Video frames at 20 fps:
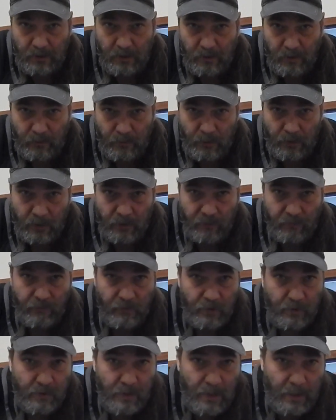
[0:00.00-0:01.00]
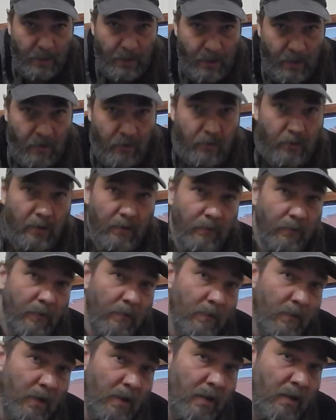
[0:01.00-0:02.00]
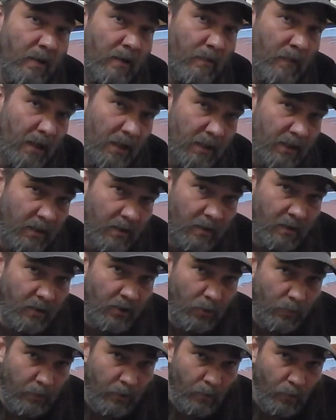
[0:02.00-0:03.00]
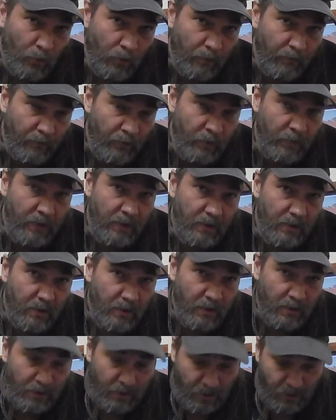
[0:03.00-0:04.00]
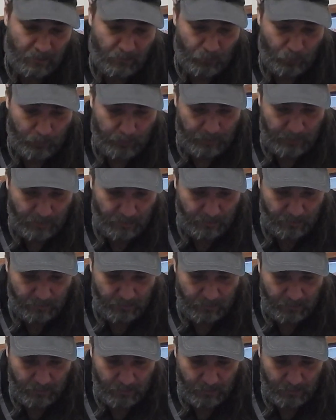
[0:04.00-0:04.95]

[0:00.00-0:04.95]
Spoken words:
and we're going to figure that out, and it might need a little bit more filming, and then we'll be done.